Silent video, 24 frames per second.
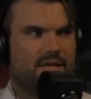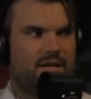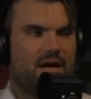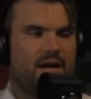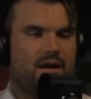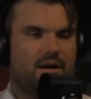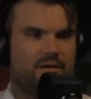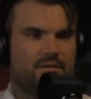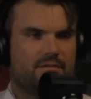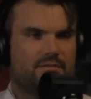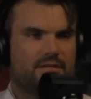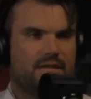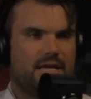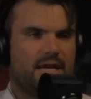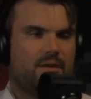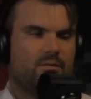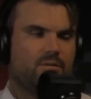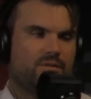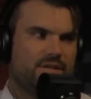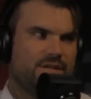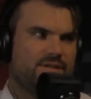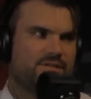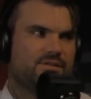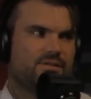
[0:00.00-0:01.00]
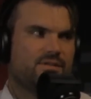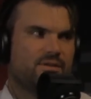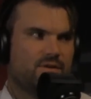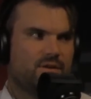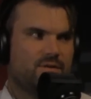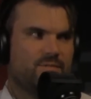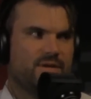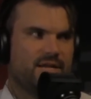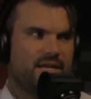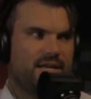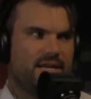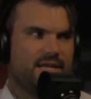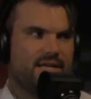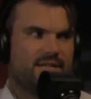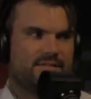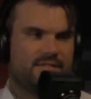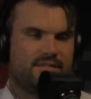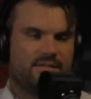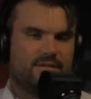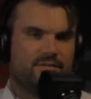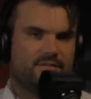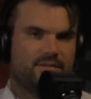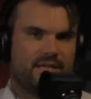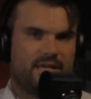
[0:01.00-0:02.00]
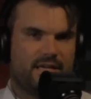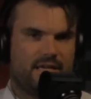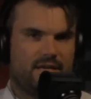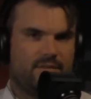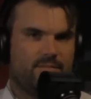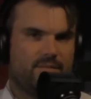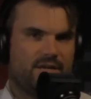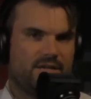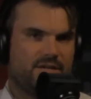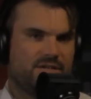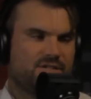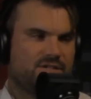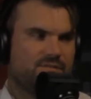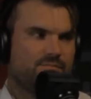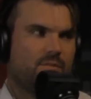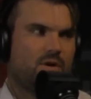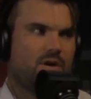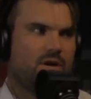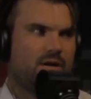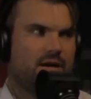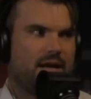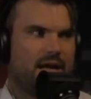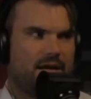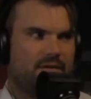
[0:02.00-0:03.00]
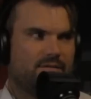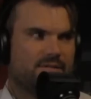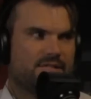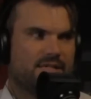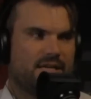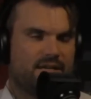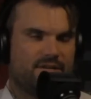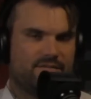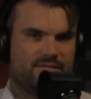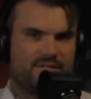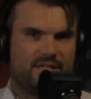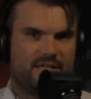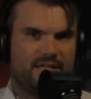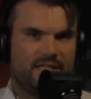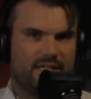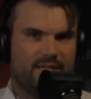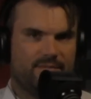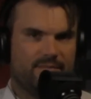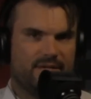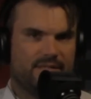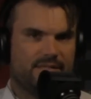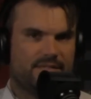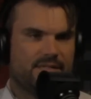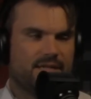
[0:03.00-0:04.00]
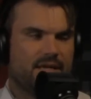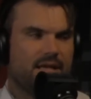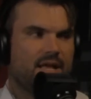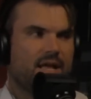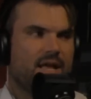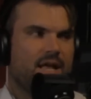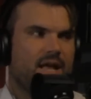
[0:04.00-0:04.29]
oh, yeah, well, these are the urban idiots that don't think anybody's smart outside of city limits.